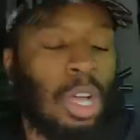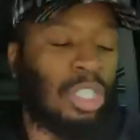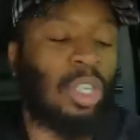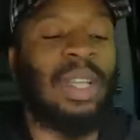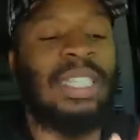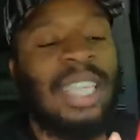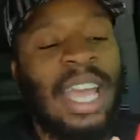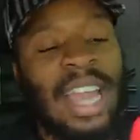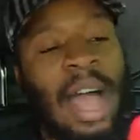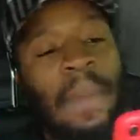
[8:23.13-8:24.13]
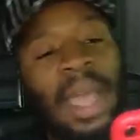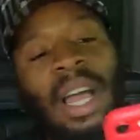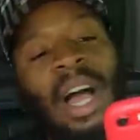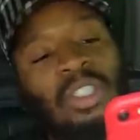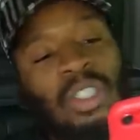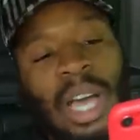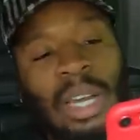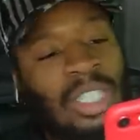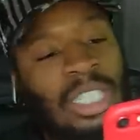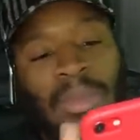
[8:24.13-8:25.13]
So instead, I made one hundred
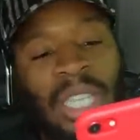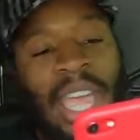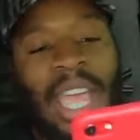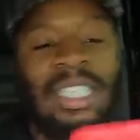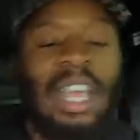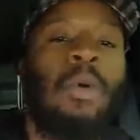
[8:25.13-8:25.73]
dollars and some change.